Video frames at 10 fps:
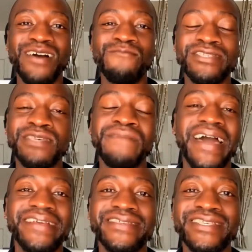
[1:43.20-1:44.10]
when
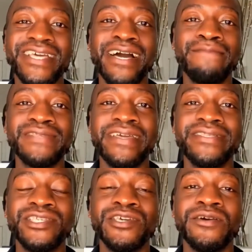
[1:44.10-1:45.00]
somebody just comes
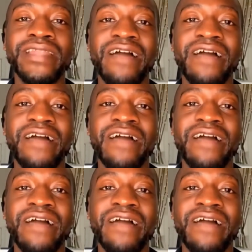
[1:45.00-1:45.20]
into your